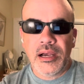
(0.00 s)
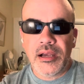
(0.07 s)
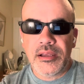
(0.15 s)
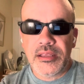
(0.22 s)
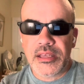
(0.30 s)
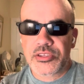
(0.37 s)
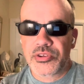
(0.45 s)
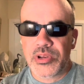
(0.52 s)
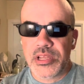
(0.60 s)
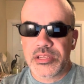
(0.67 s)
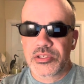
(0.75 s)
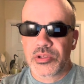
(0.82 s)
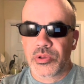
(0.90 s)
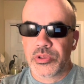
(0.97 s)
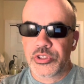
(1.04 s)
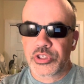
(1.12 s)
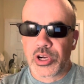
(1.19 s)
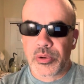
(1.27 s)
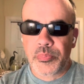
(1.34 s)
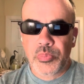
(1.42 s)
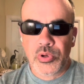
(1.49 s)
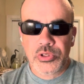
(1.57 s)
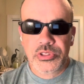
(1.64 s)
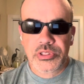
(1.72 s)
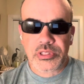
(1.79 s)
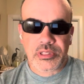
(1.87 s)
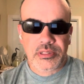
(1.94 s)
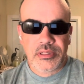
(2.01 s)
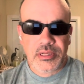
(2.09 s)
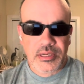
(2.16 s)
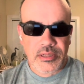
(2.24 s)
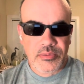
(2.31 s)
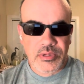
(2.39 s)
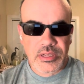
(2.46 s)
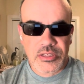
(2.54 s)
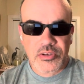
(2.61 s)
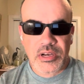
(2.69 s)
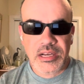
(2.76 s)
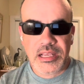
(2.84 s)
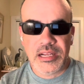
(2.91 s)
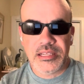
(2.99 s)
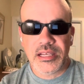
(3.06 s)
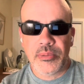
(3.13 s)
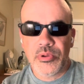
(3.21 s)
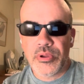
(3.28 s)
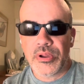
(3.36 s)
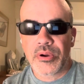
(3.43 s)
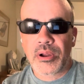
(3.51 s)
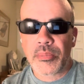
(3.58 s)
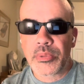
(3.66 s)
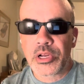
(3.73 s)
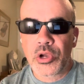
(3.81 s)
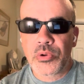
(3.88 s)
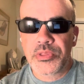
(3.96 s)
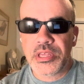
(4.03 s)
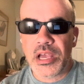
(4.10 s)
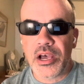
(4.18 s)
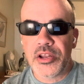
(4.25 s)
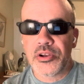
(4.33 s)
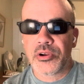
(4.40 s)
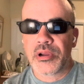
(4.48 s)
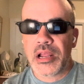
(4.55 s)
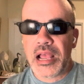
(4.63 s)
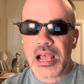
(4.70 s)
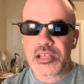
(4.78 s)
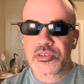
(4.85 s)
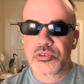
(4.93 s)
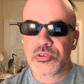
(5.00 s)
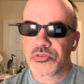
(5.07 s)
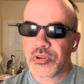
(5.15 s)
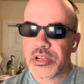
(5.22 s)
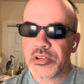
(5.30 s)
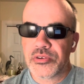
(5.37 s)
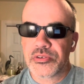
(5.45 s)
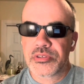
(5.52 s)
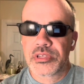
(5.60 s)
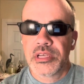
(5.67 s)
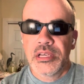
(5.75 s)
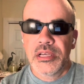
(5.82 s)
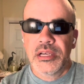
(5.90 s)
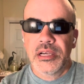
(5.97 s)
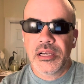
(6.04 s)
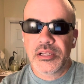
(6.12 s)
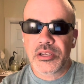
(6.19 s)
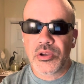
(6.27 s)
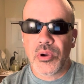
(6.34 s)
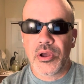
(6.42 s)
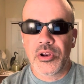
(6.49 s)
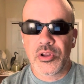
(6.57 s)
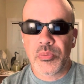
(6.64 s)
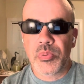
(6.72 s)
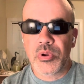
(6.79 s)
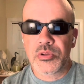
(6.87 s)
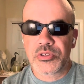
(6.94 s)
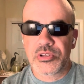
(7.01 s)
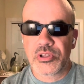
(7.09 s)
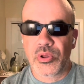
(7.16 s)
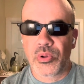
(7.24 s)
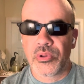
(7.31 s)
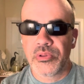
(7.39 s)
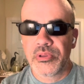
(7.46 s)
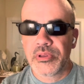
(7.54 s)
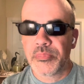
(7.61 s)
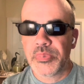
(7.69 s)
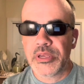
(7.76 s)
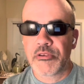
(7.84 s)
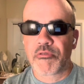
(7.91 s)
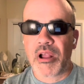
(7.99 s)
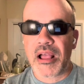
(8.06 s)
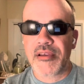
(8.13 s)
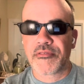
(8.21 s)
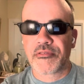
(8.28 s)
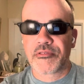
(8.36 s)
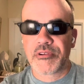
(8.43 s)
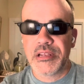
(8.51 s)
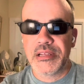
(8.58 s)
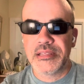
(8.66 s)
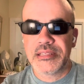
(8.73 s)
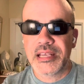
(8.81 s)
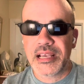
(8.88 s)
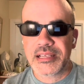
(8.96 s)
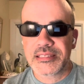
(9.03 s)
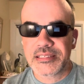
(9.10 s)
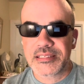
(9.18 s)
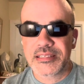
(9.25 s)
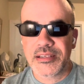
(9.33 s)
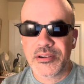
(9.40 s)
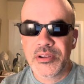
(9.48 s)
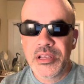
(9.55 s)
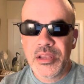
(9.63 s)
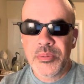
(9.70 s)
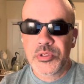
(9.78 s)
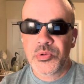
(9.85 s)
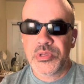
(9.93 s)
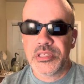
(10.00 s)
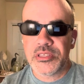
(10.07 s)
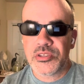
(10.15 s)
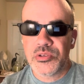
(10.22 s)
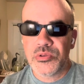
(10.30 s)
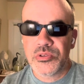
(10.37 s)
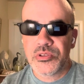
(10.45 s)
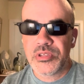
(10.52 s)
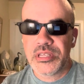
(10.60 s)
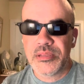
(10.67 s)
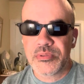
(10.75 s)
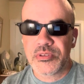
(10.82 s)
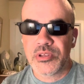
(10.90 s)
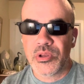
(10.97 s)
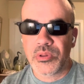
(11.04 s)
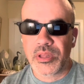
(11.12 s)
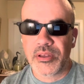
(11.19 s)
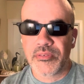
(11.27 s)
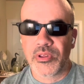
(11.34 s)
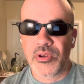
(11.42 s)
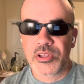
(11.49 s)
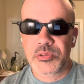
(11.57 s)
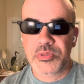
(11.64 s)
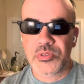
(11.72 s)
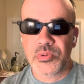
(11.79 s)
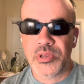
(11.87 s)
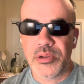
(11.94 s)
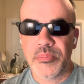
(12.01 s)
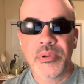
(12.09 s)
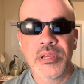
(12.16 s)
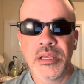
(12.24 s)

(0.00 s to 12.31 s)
Yesterday's Totally Sharp push. We're going to try to get a W here. I'm going to go with the under, Astros Rangers, to go under the posted total. Big rivalry in Texas here between these two teams. No love lost between them.